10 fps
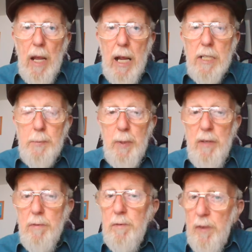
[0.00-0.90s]
has
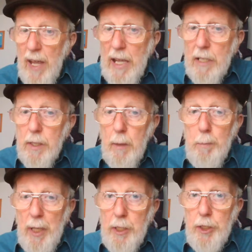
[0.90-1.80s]
been fed
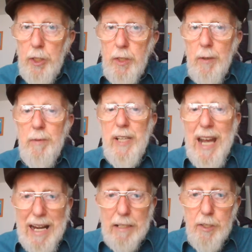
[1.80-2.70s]
pictures of
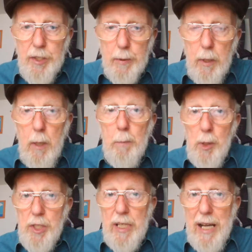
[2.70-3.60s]
cats,
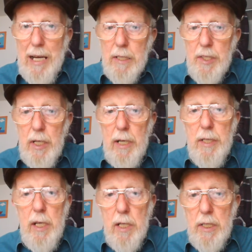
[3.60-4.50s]
pussycats, and
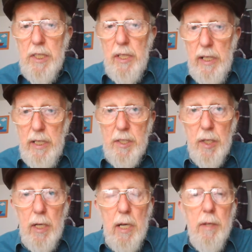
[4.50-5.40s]
the idea is
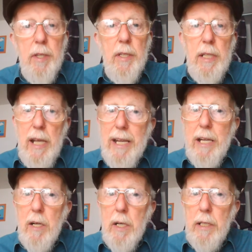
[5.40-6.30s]
that the
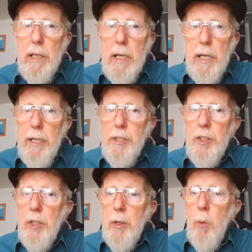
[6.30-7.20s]
AI is
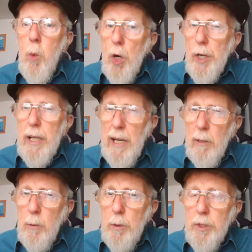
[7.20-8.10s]
going to work
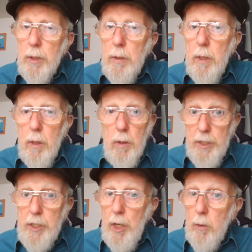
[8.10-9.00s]
out on
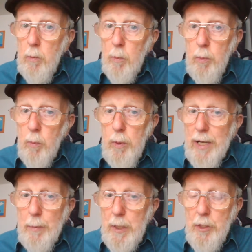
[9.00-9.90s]
its own,
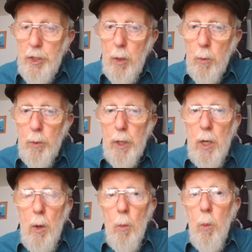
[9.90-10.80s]
without being told,
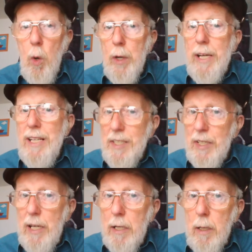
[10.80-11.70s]
what is
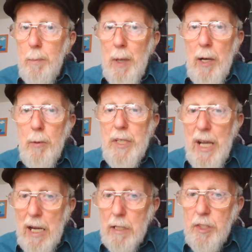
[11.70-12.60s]
it about
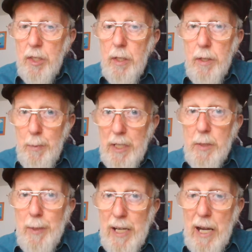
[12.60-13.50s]
cats that makes
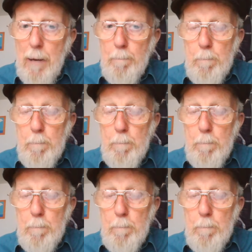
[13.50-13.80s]
them a cat.